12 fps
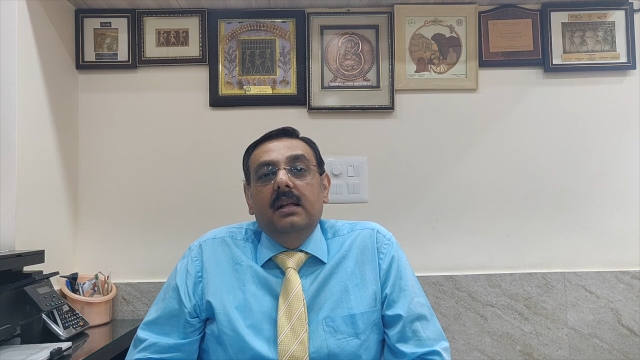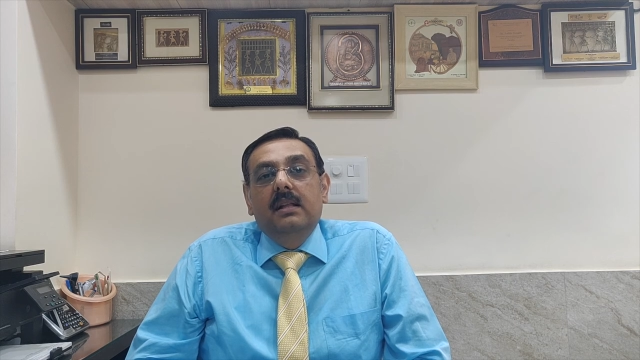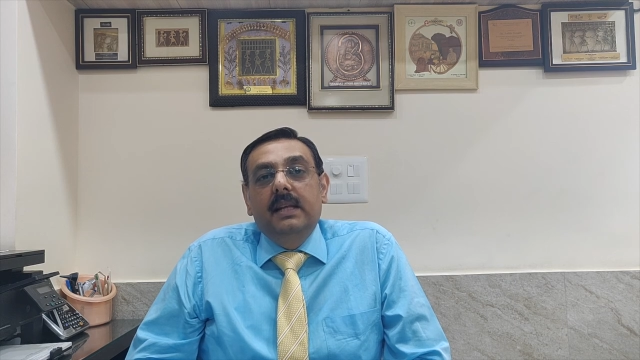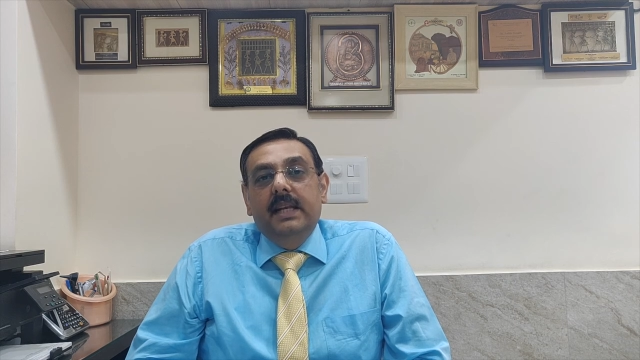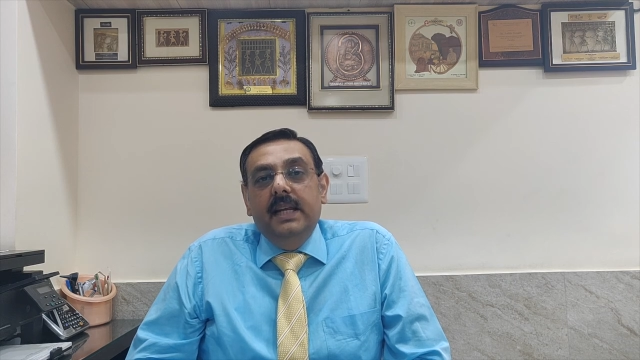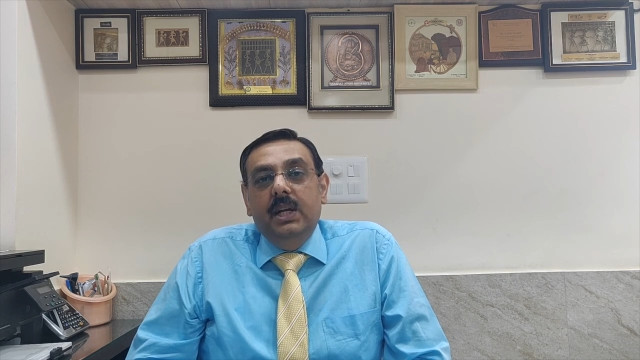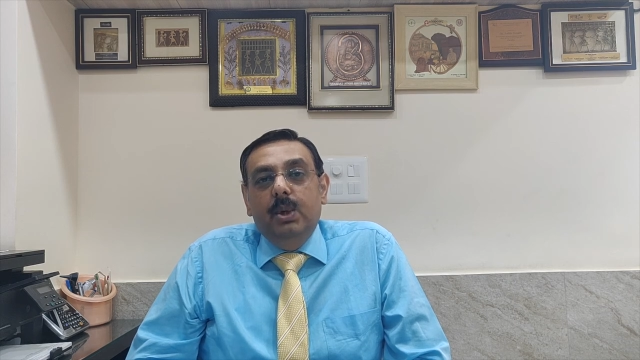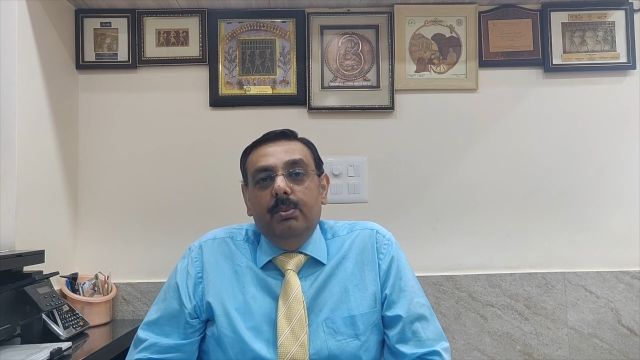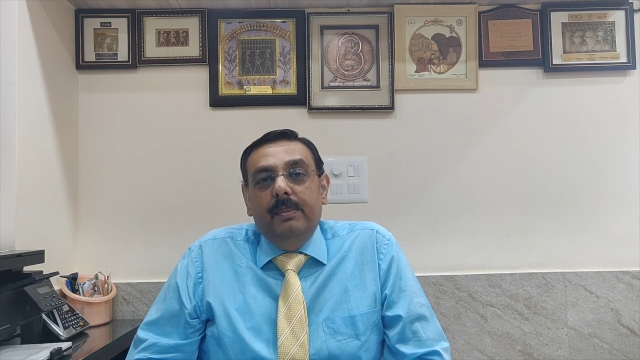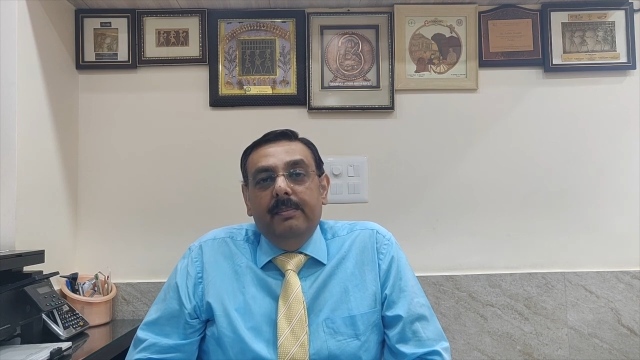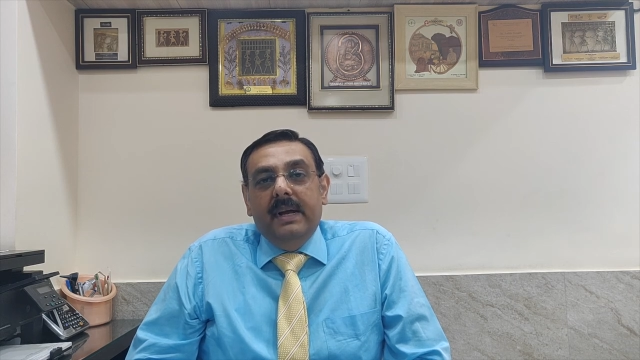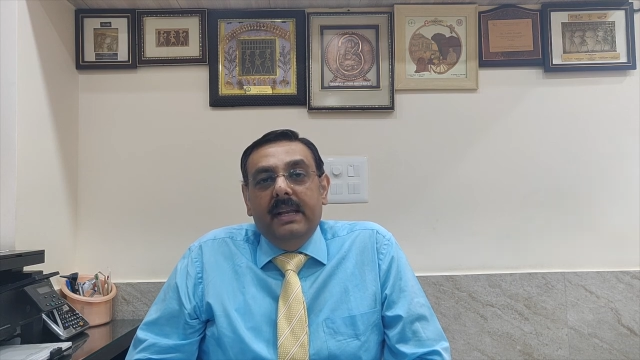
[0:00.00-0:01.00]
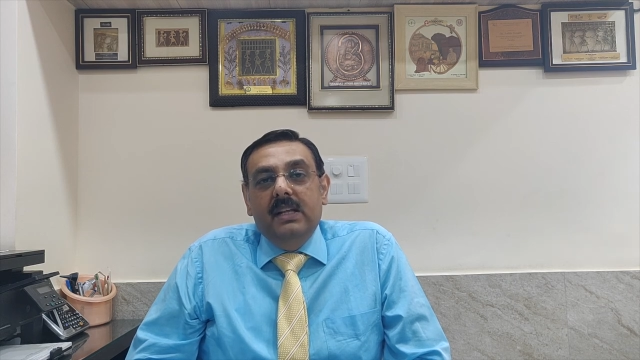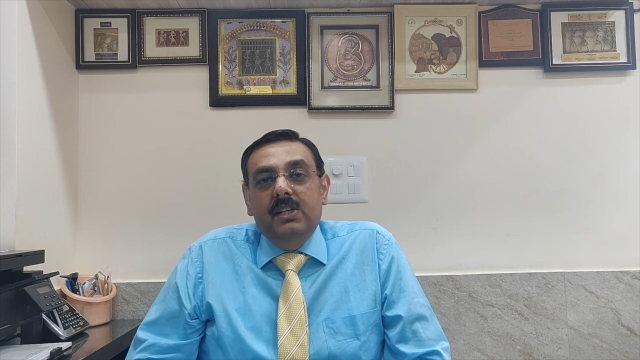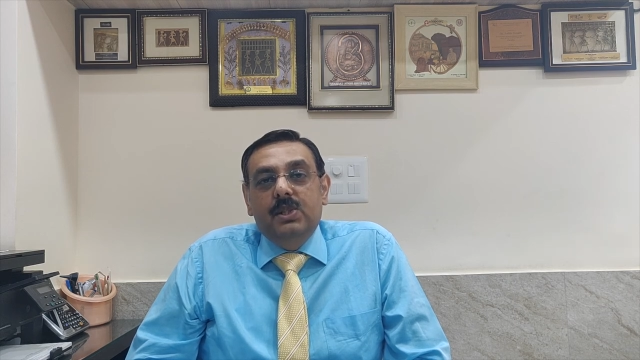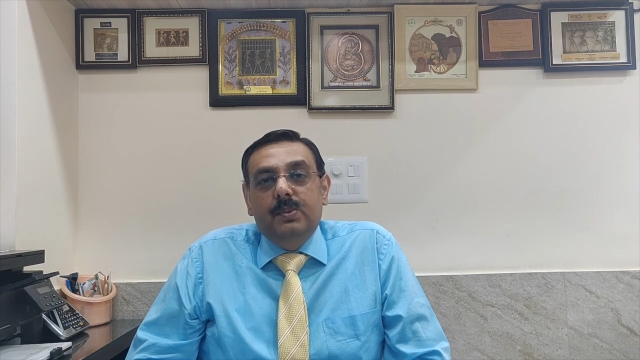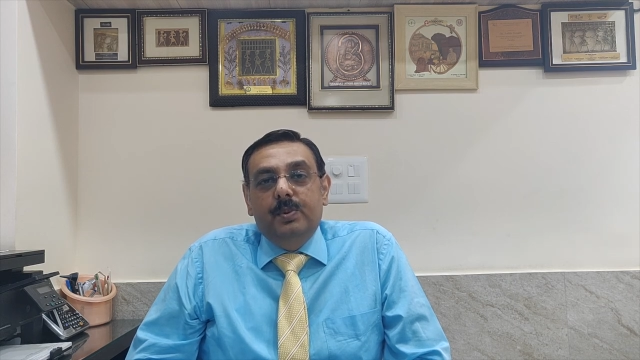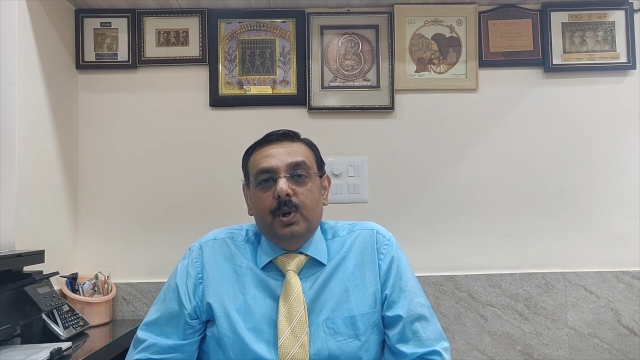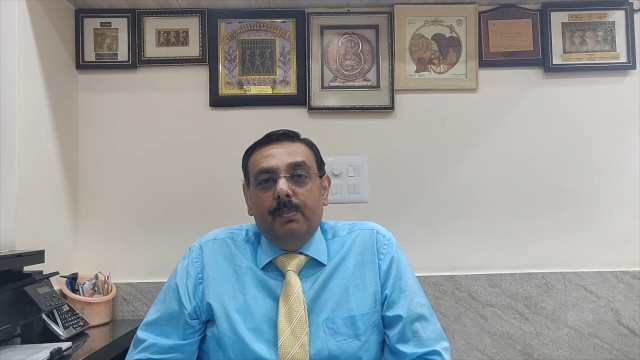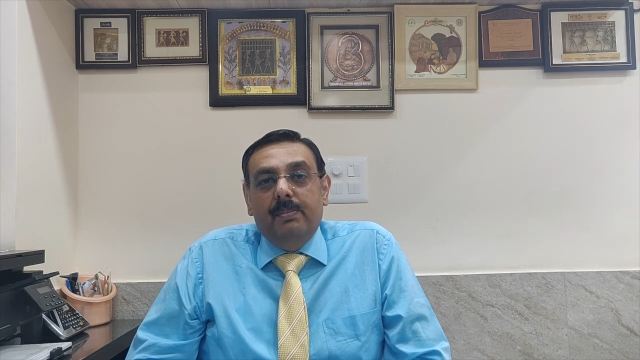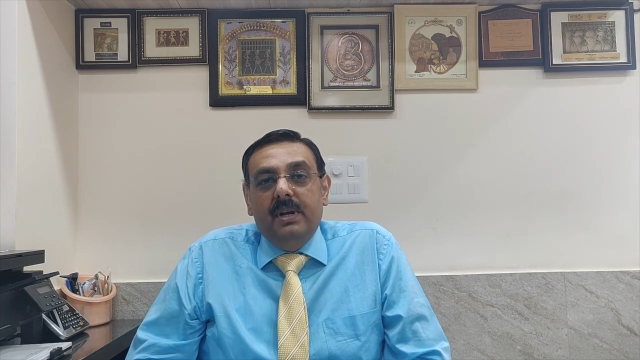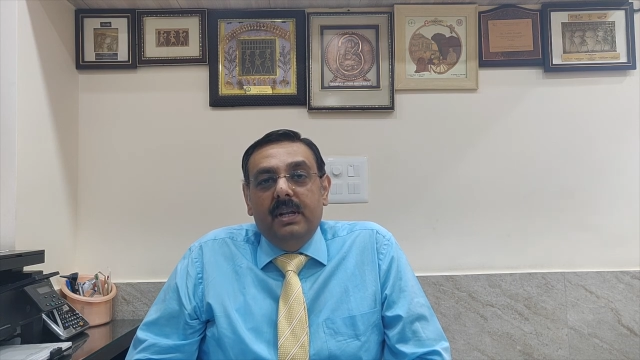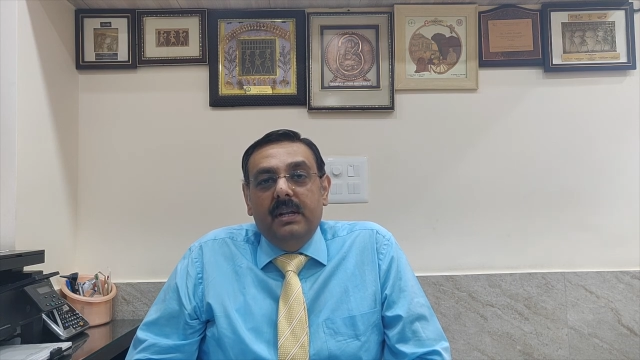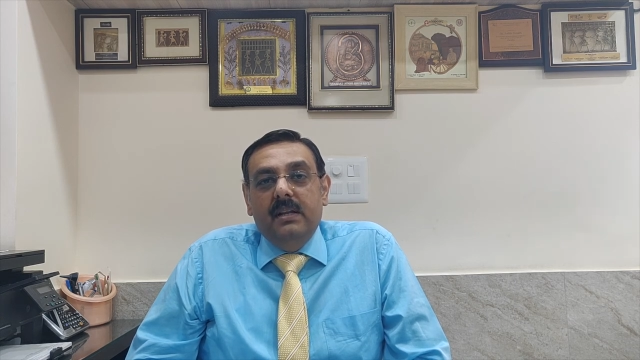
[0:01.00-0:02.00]
they need to be managed
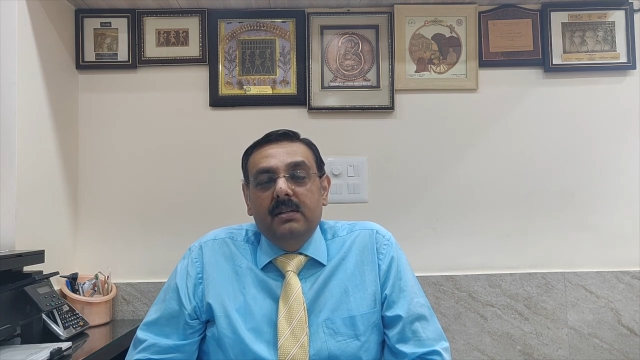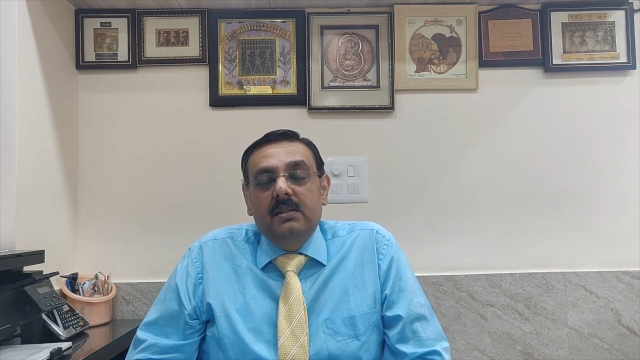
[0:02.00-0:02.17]
properly